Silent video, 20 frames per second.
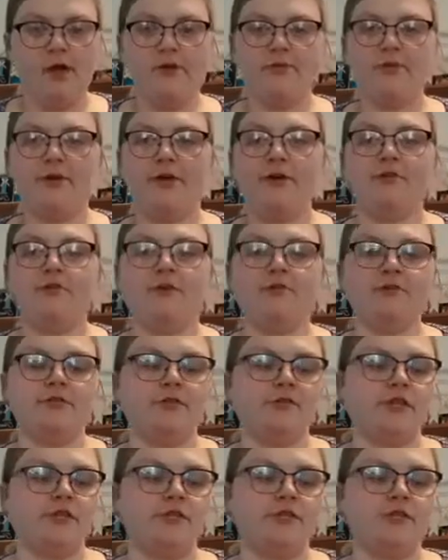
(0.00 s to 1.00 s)
For any
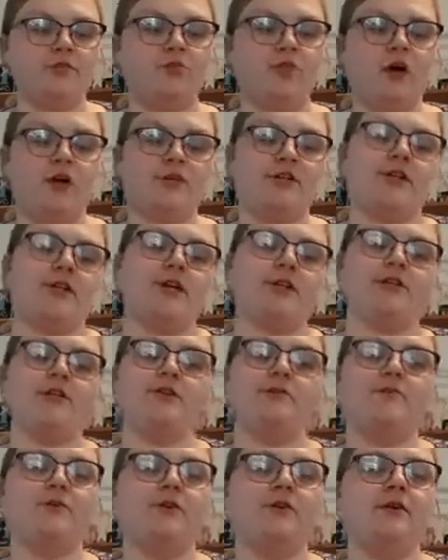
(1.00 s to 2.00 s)
viewers that are just watching, I
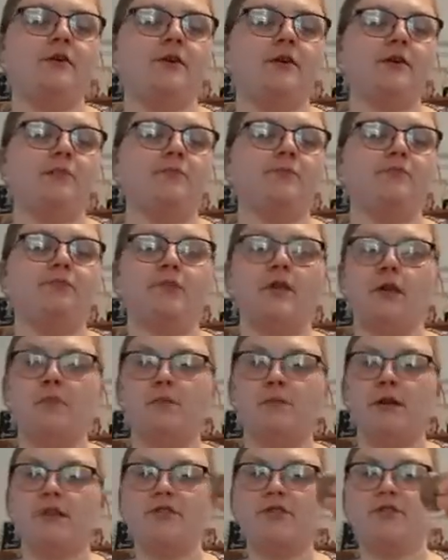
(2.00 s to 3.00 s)
do put
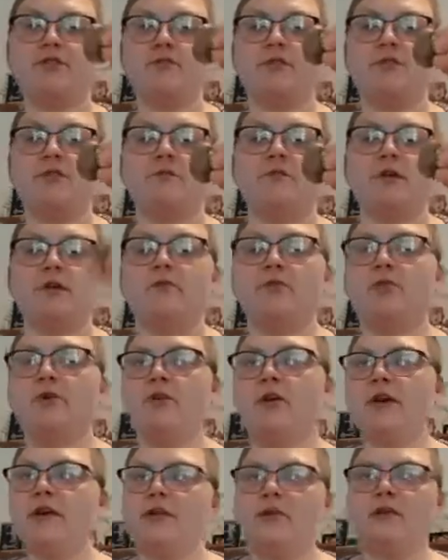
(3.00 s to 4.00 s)
mushrooms in my
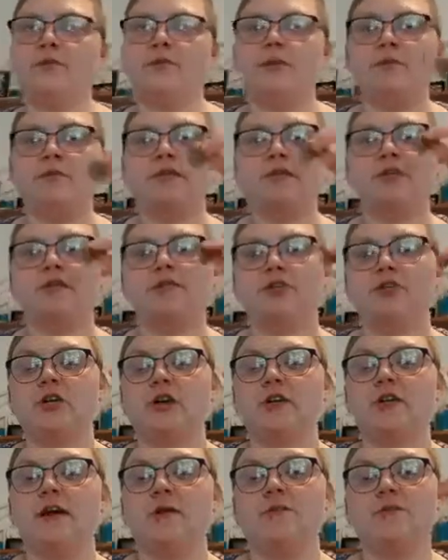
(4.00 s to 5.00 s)
boil. I don't know if anybody's ever
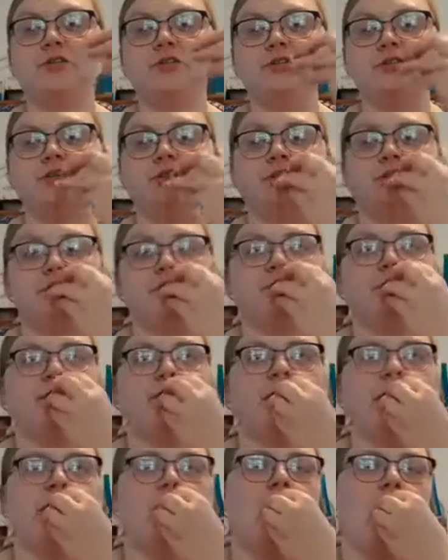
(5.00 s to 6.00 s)
tried that, but you should. It's really
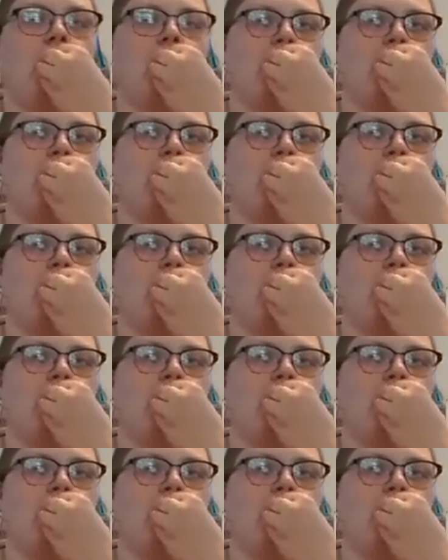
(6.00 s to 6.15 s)
good.